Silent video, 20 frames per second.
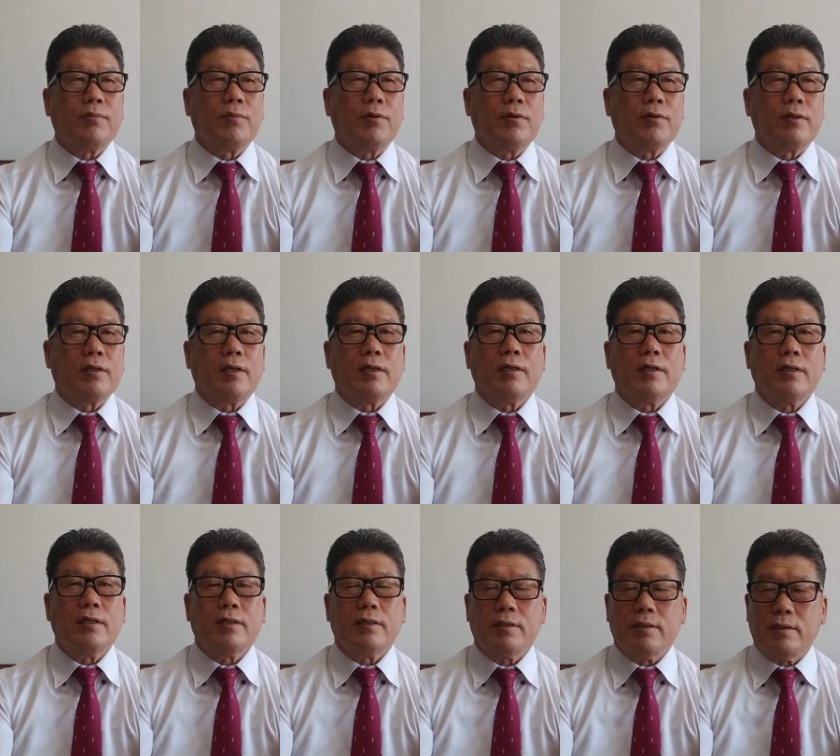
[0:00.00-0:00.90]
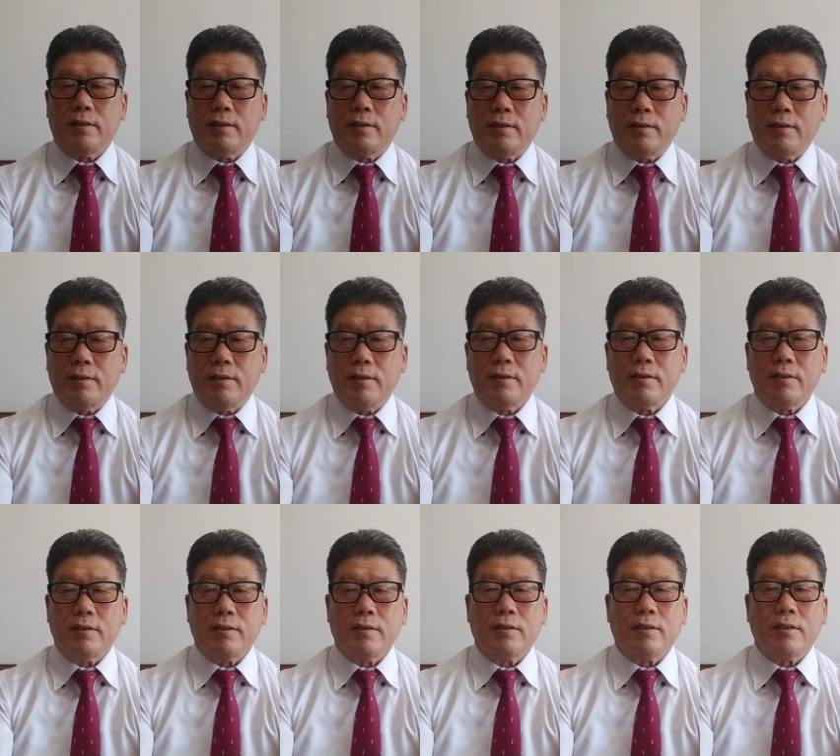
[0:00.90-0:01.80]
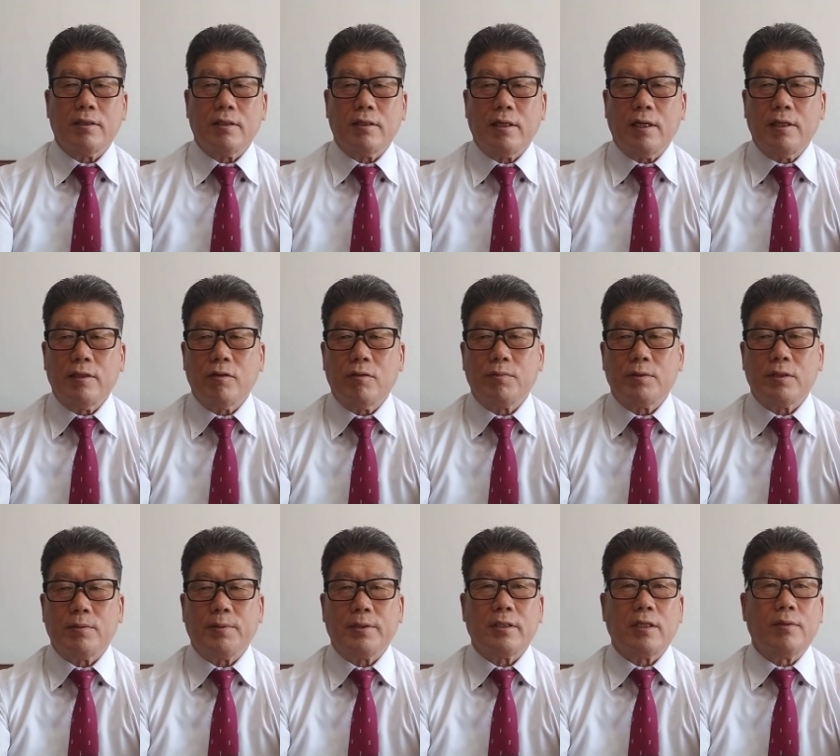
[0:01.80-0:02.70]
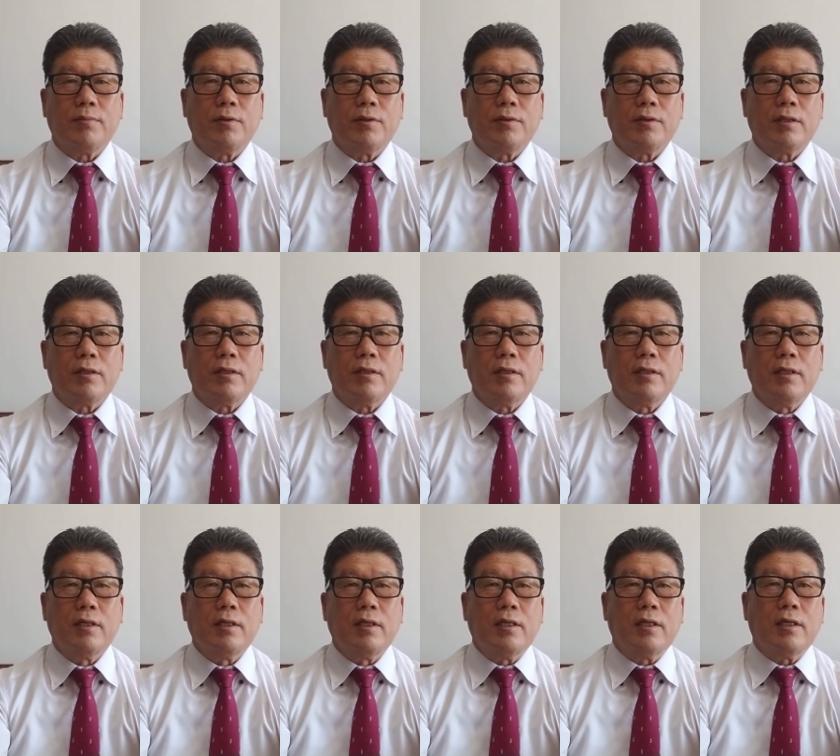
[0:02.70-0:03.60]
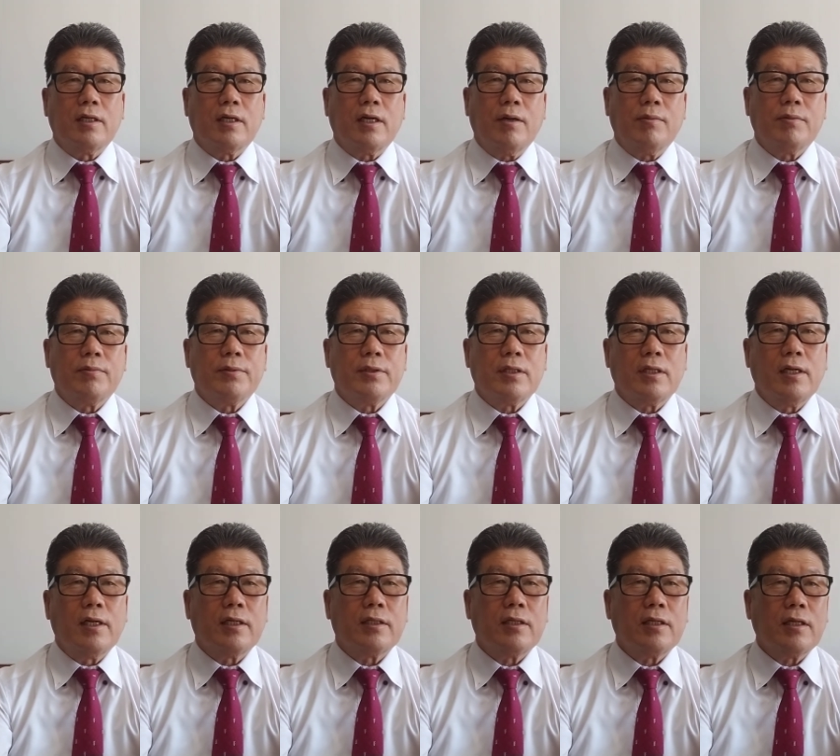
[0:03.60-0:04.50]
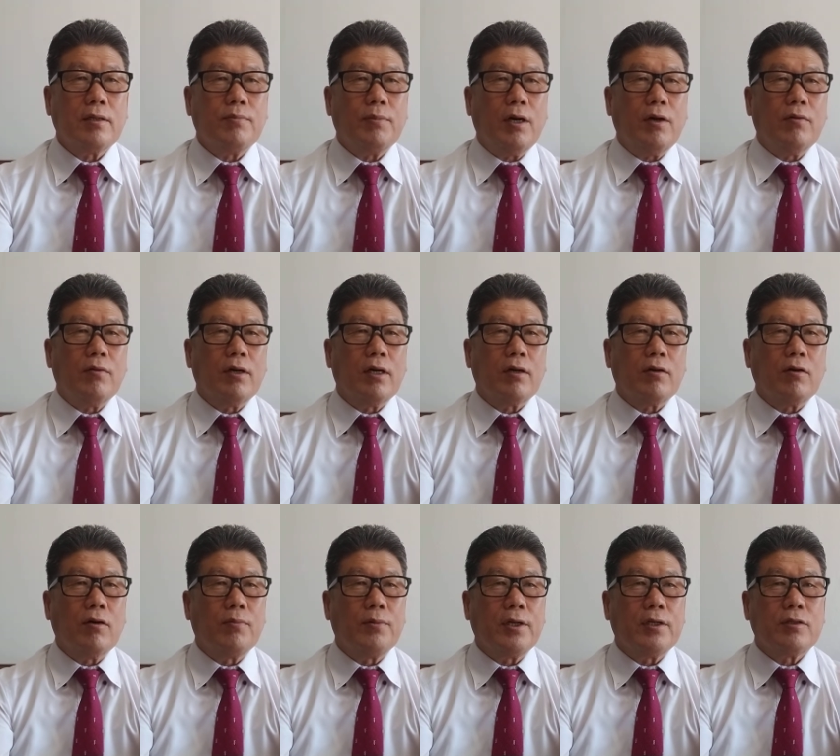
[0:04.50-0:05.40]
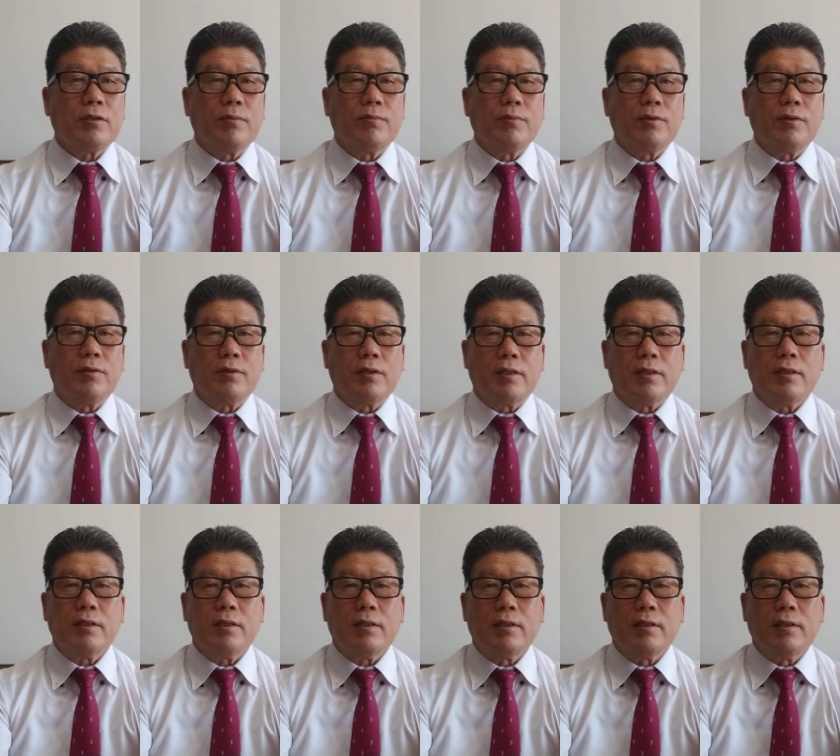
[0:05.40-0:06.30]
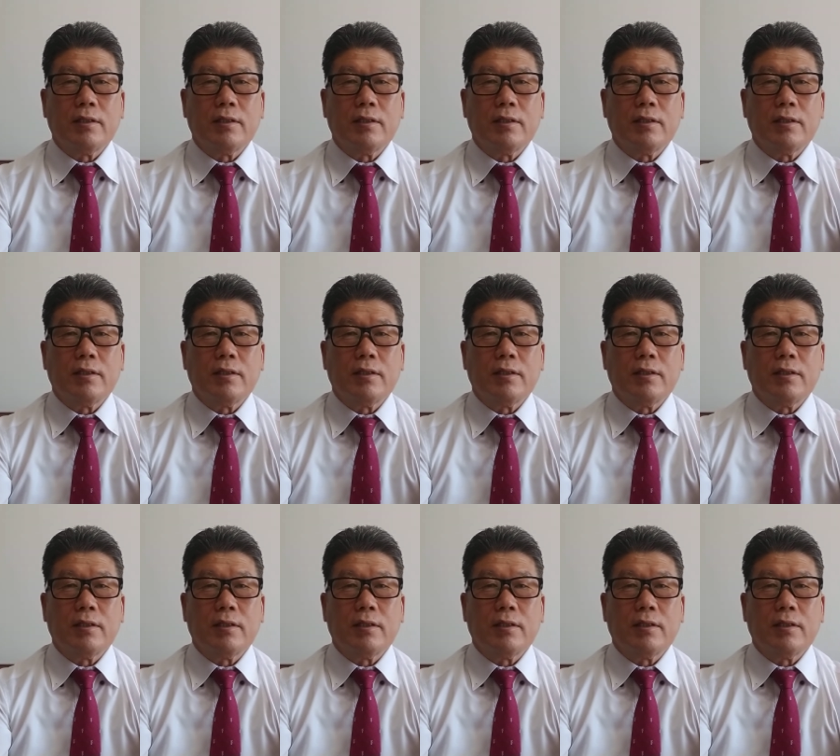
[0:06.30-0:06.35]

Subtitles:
bond, this is a kind of special bond. Government electric power corporation bond.